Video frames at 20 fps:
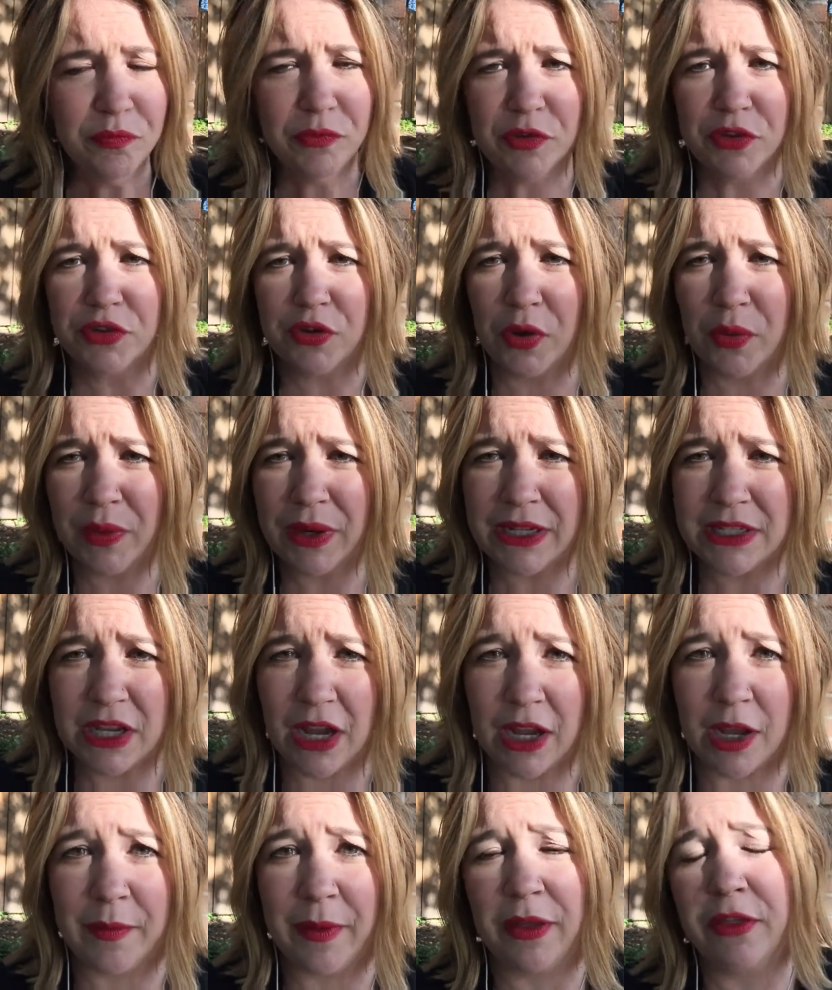So I want to
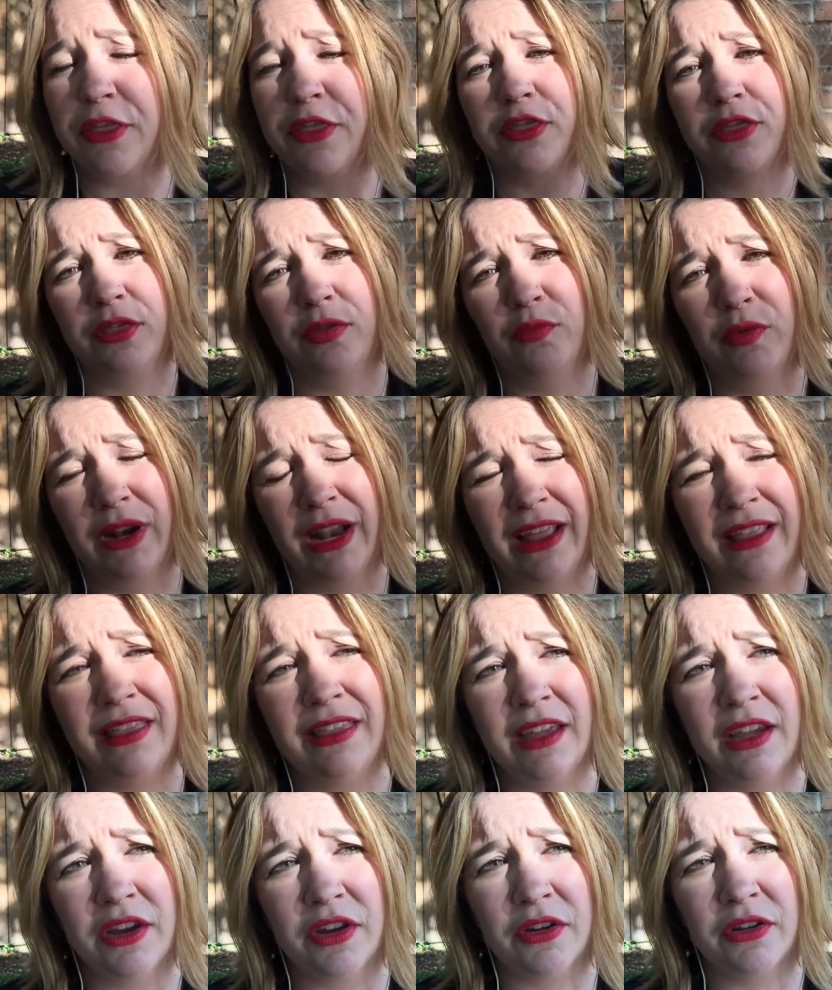talk about what I
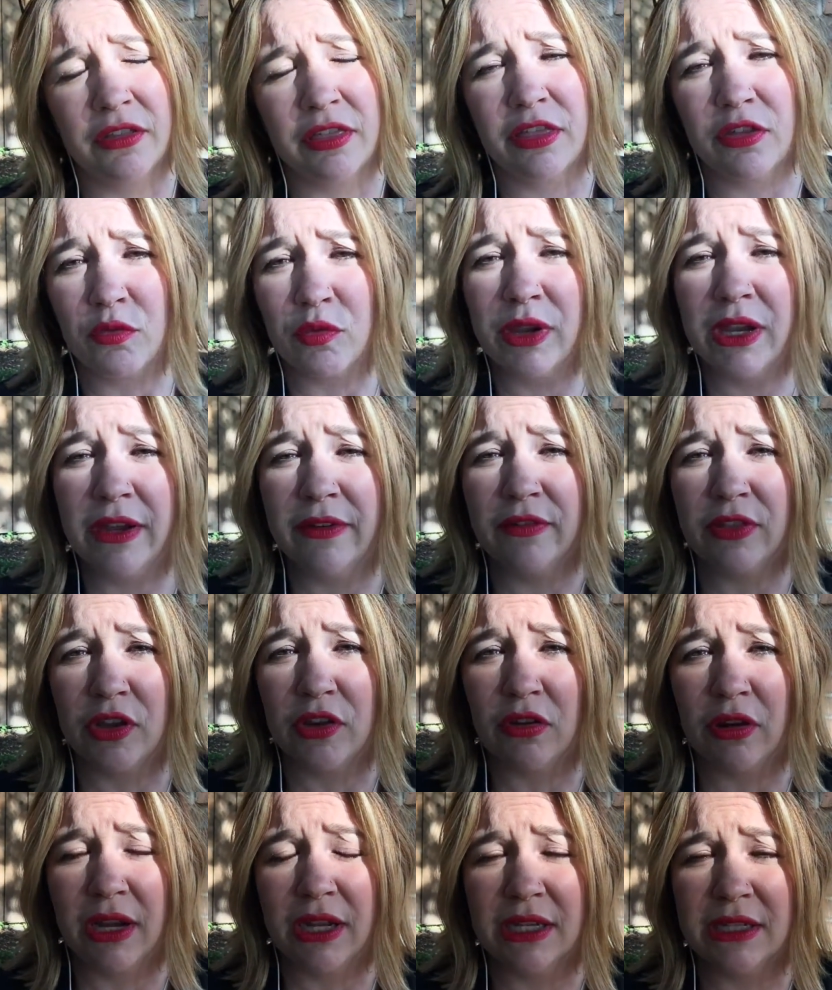think are three of the
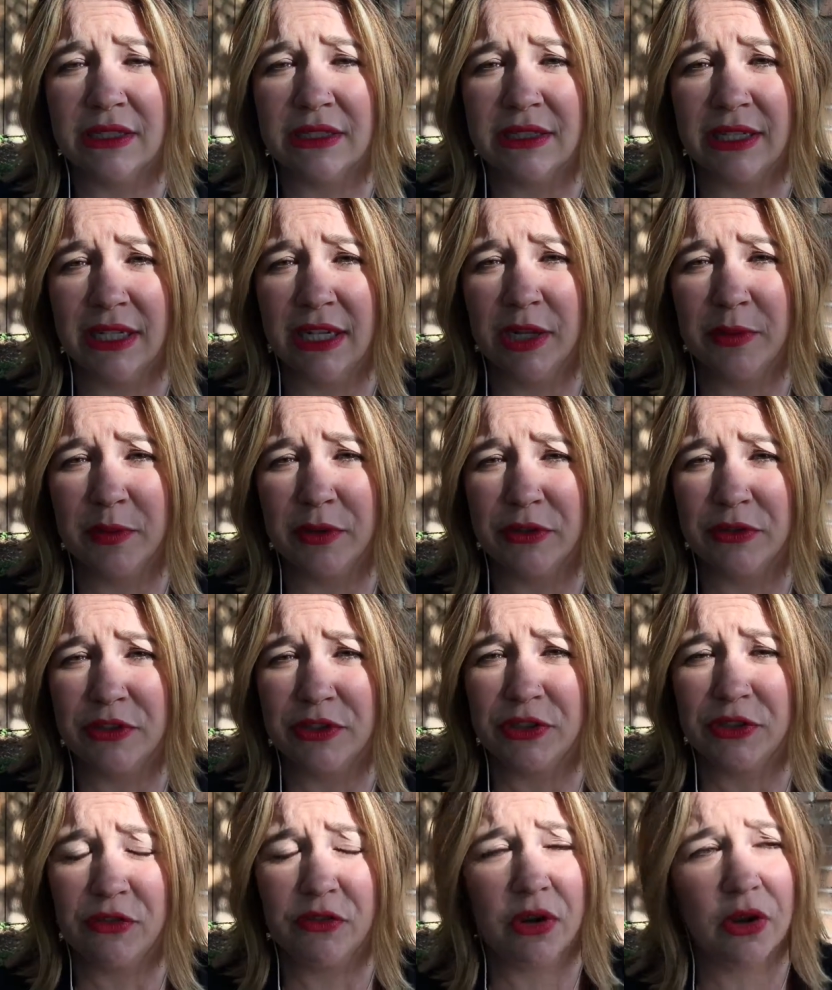greatest
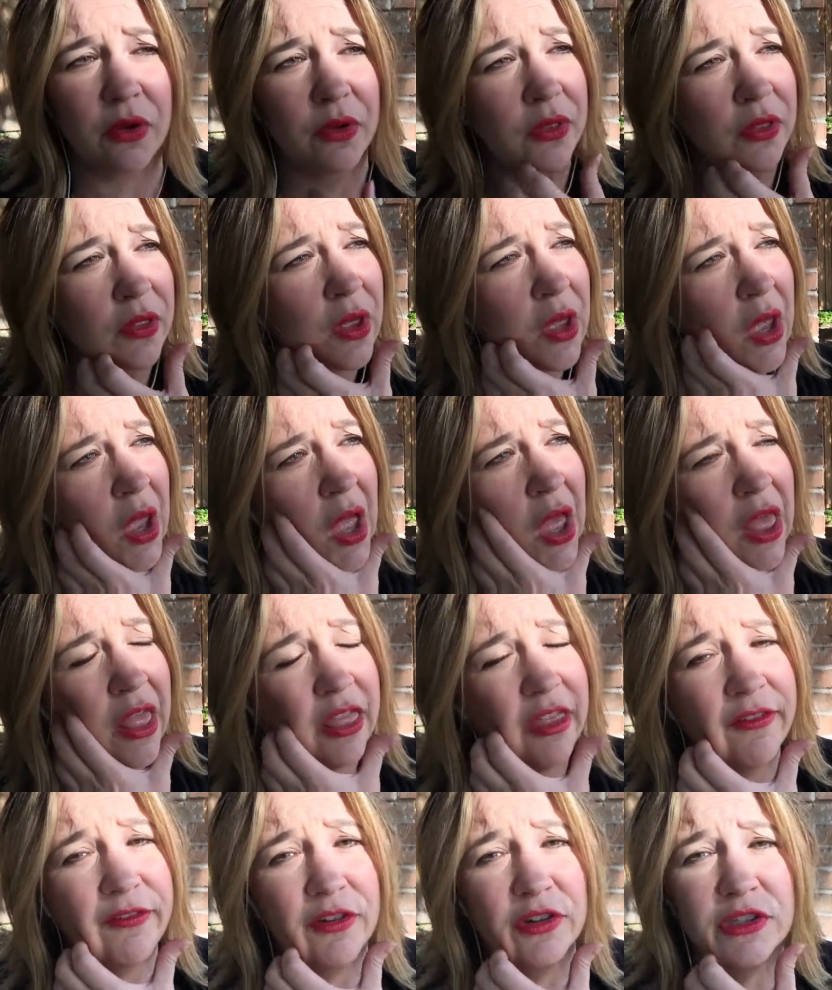inhibitors to growth.
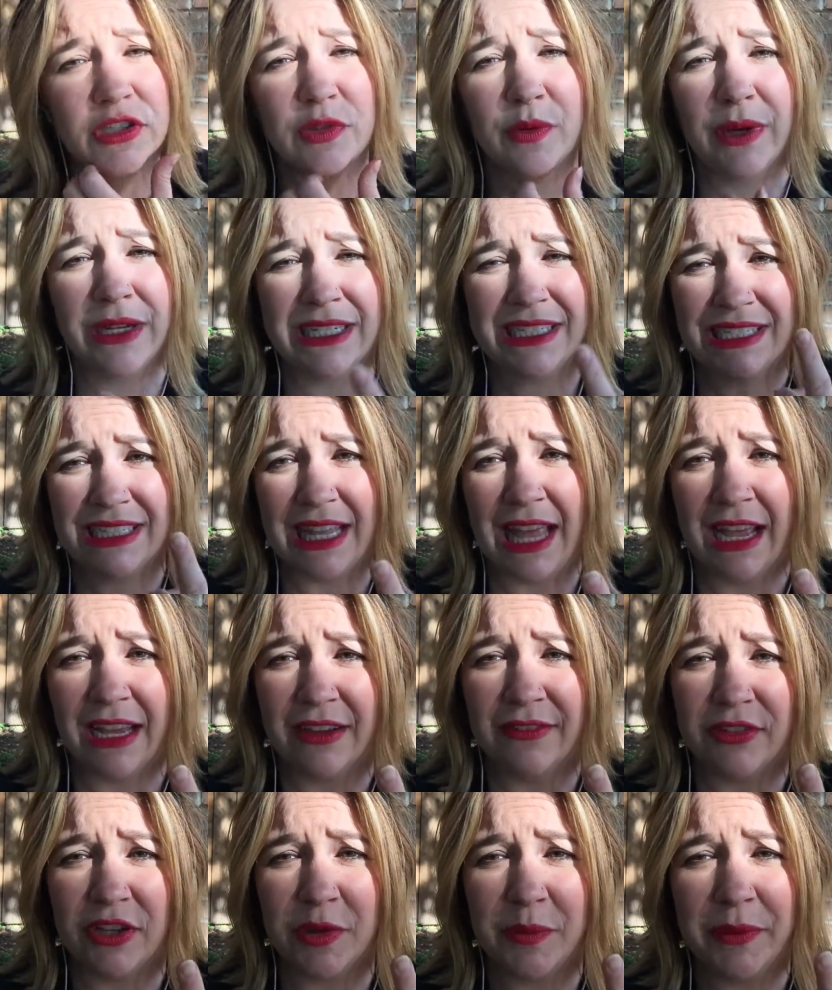The first one is lack
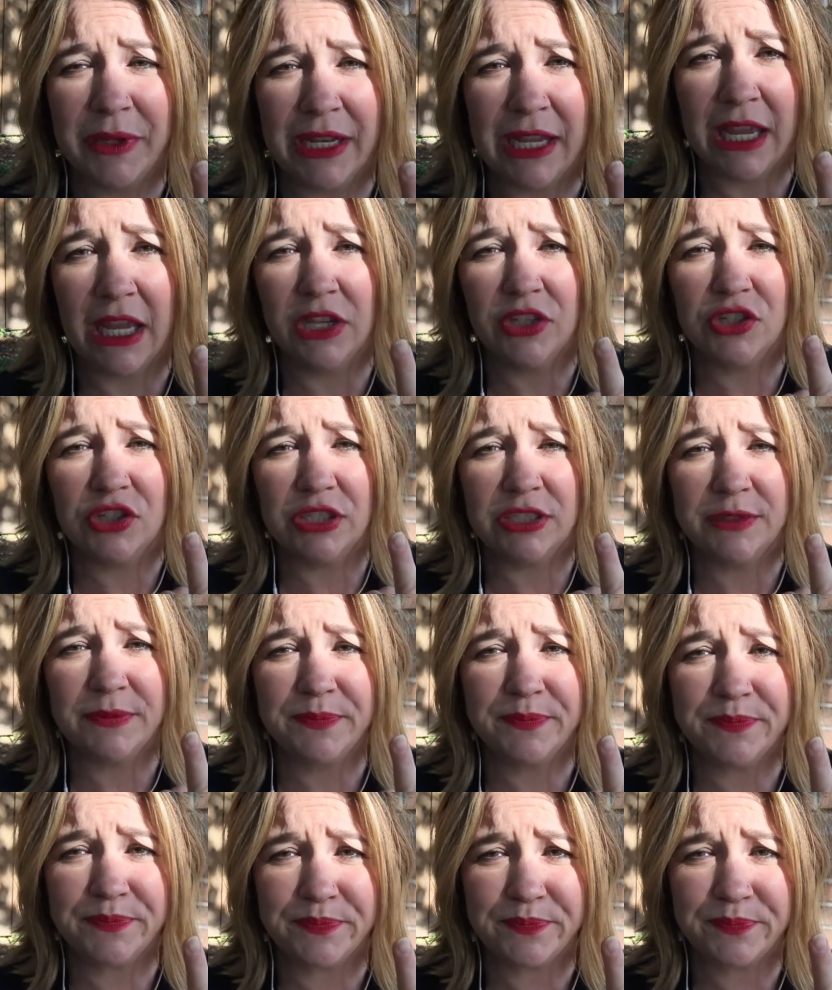of communication.
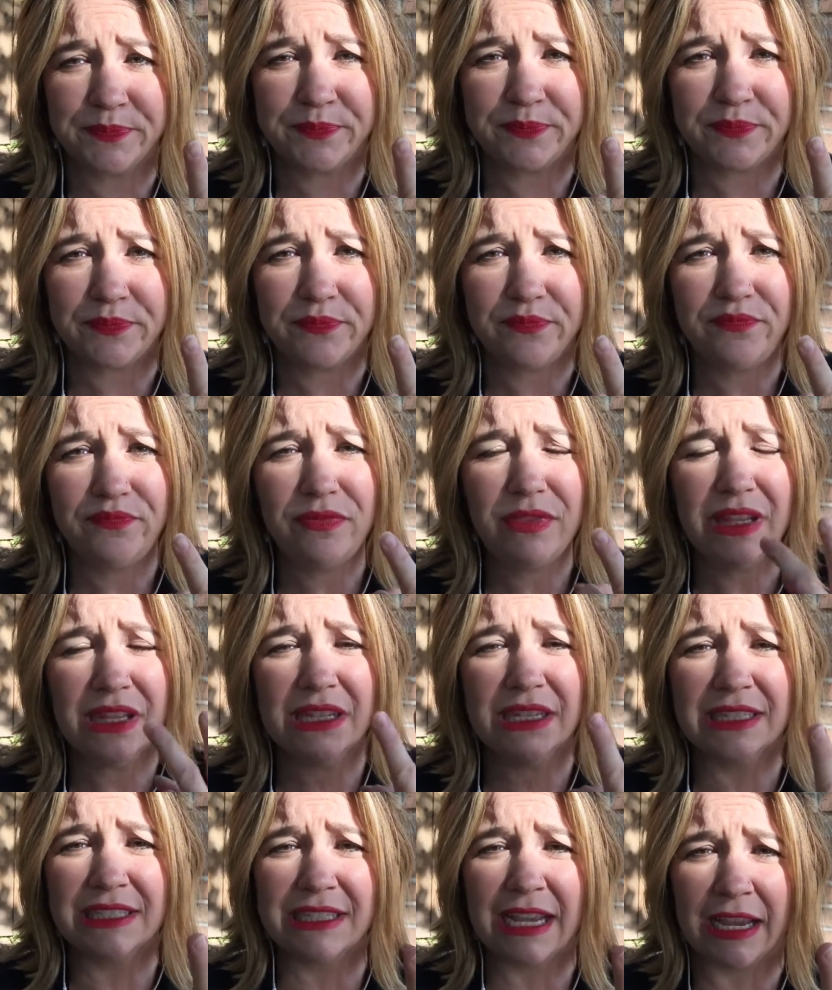
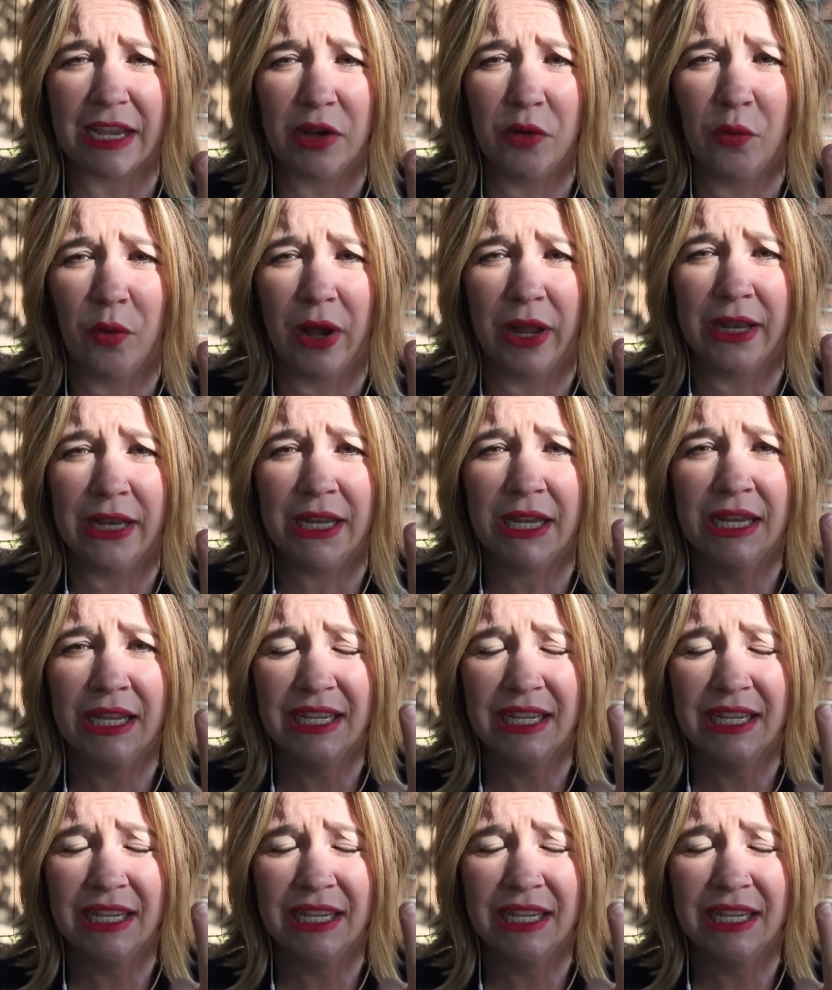The second one